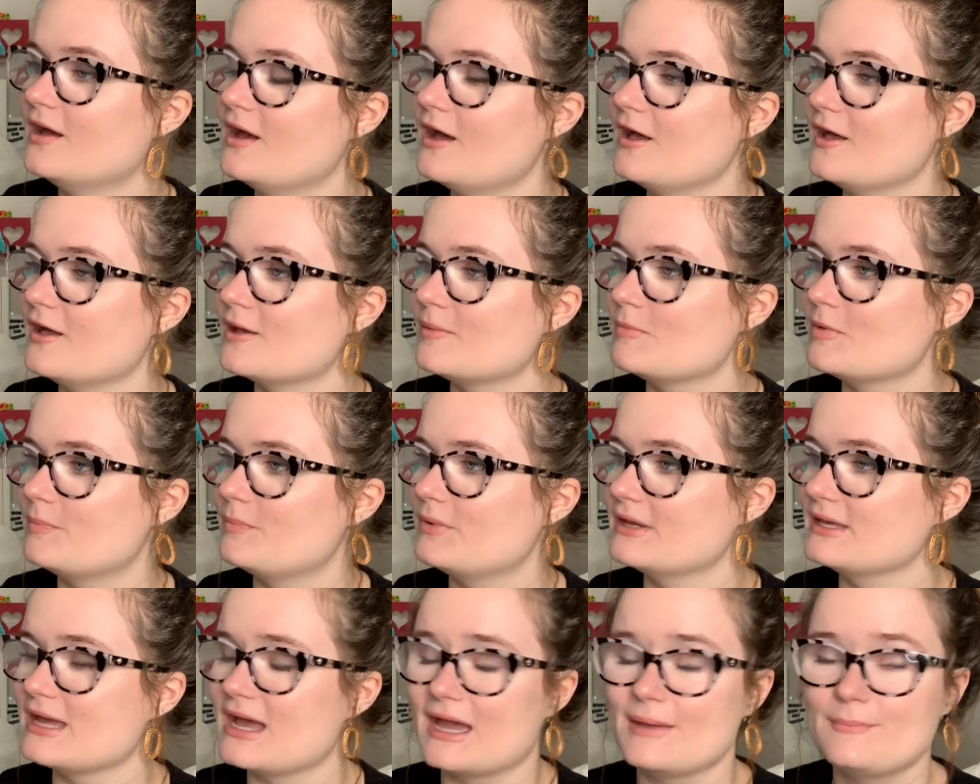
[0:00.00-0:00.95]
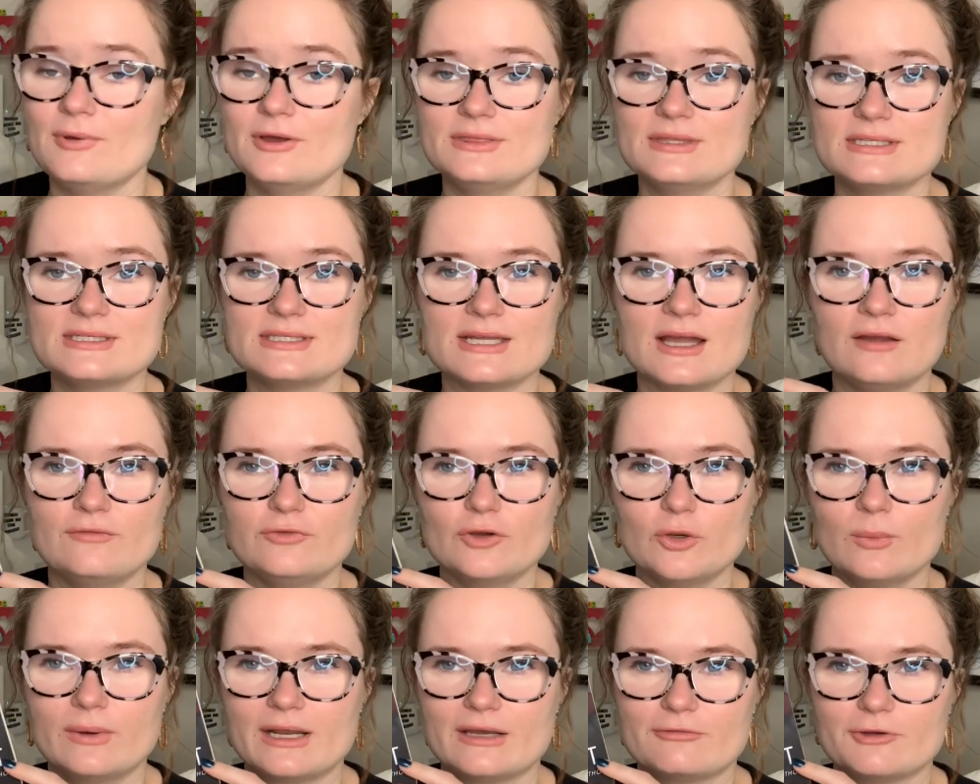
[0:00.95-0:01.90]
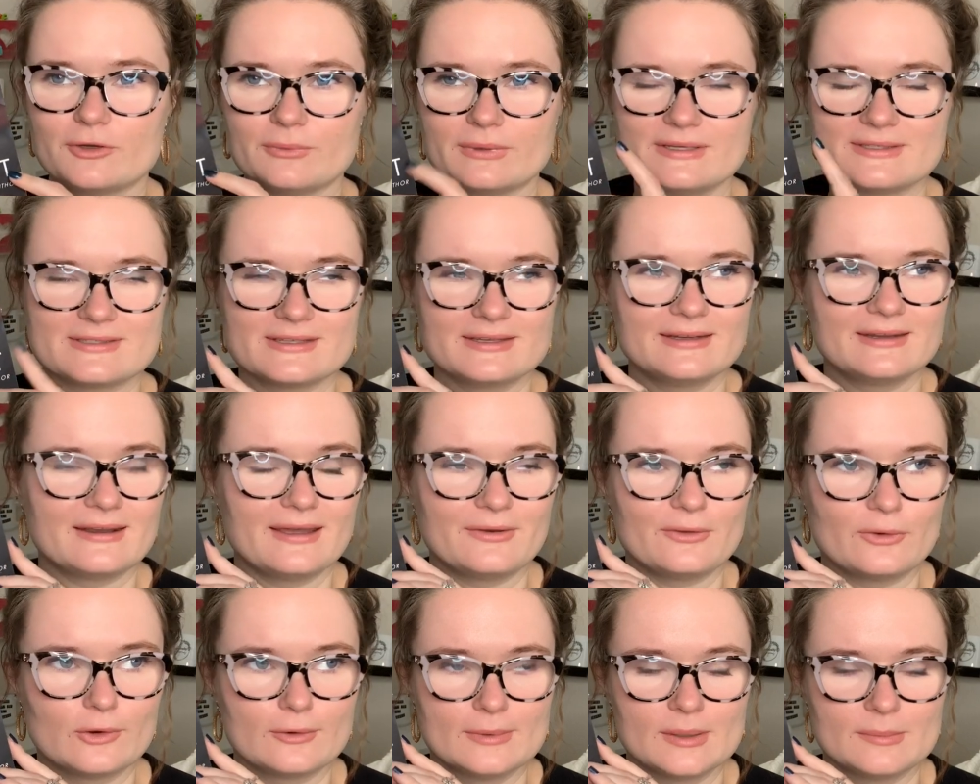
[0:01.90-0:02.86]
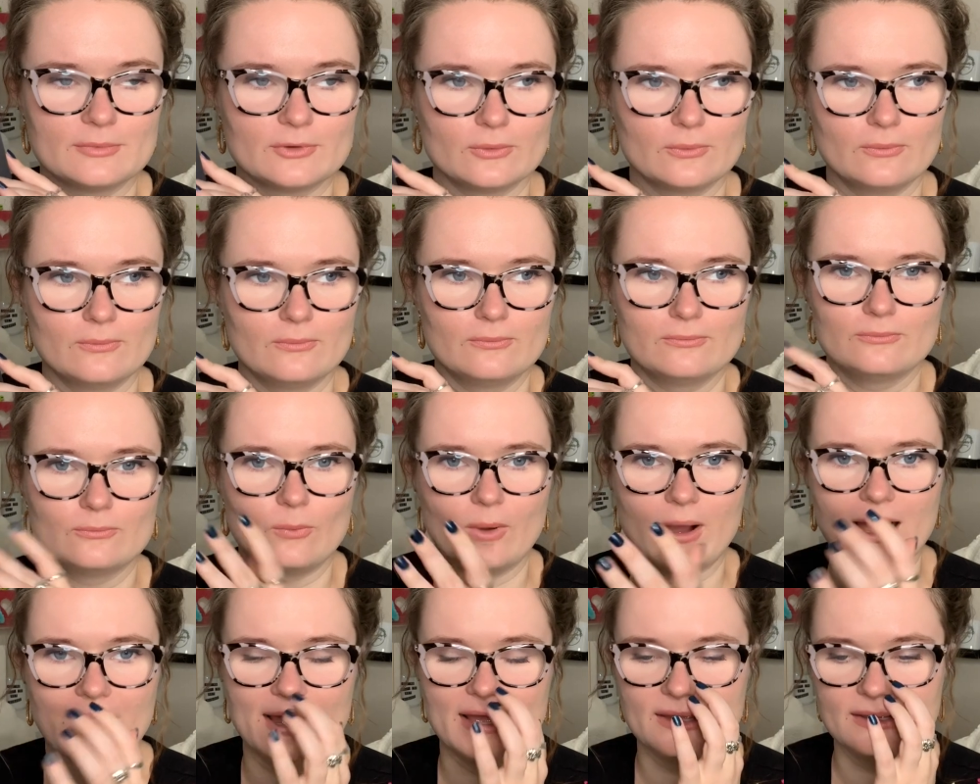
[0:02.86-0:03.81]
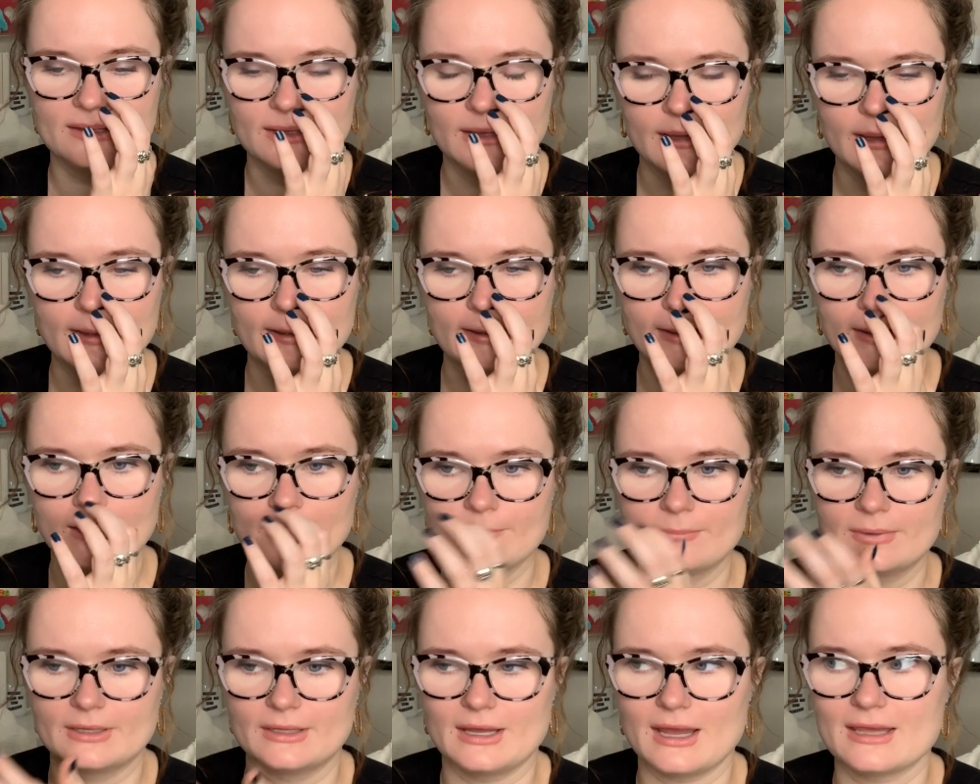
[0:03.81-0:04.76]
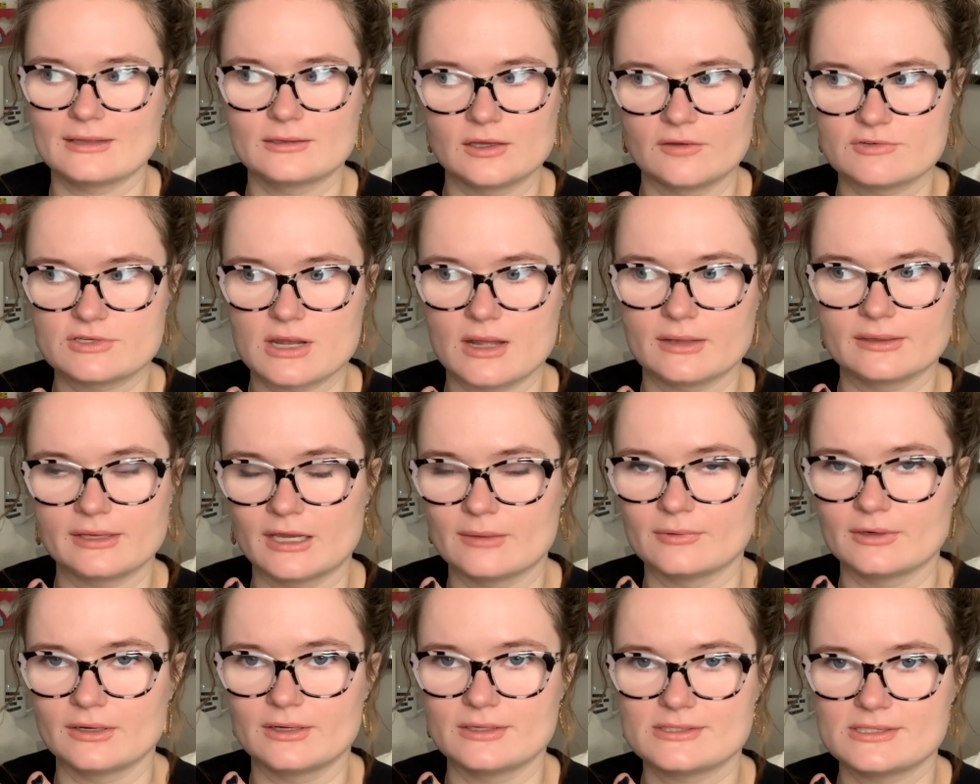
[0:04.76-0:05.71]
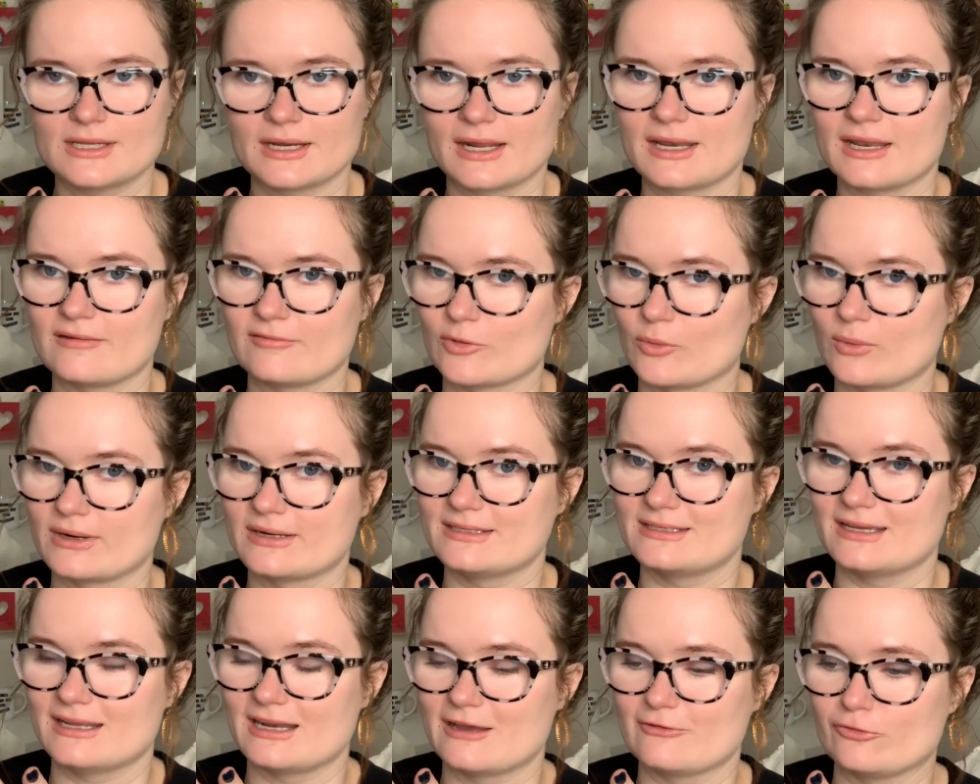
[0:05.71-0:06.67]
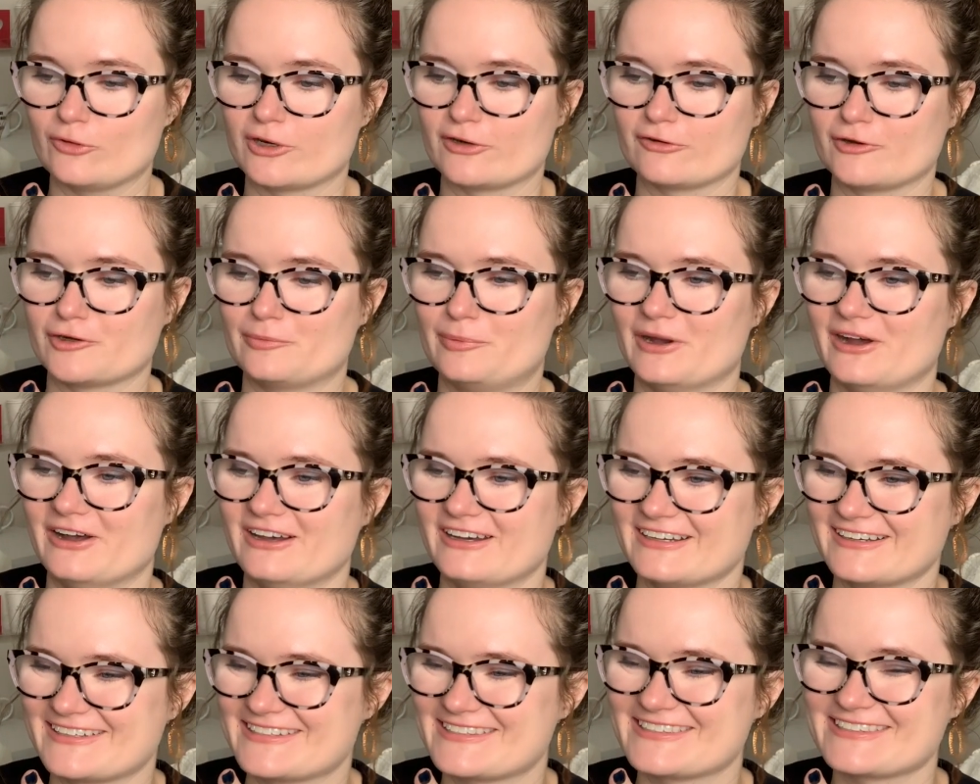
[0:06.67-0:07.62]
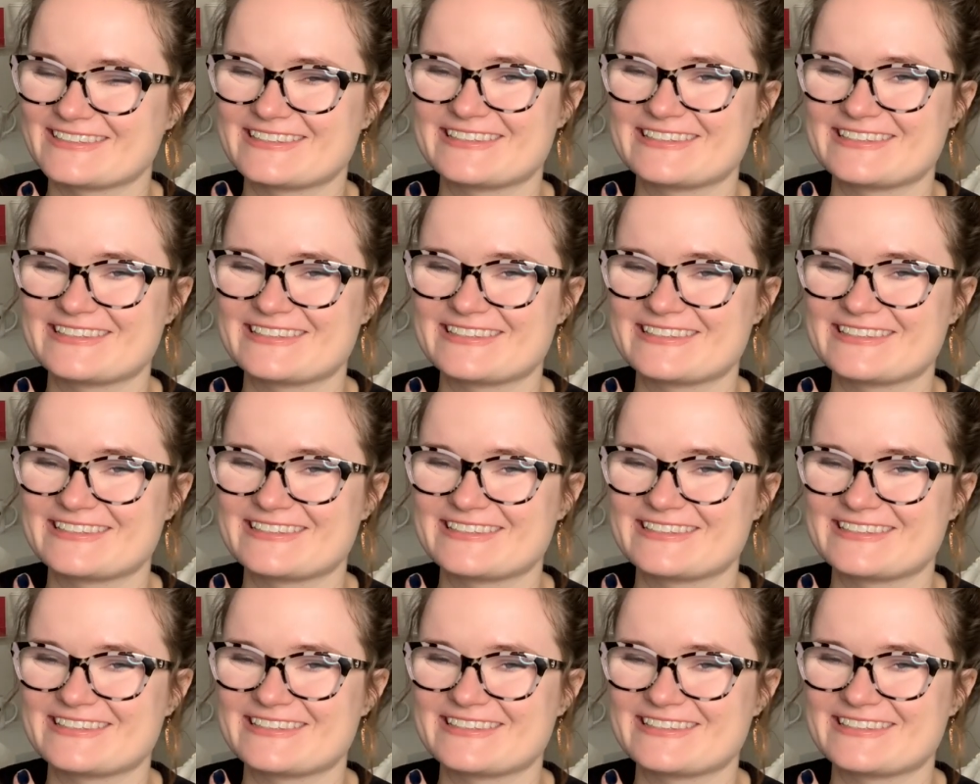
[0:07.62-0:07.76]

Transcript: Um, but yeah, I put this down for whatever reason and I don't remember why, um, but I love Talia Hibbert and I never want to D N F one of her books.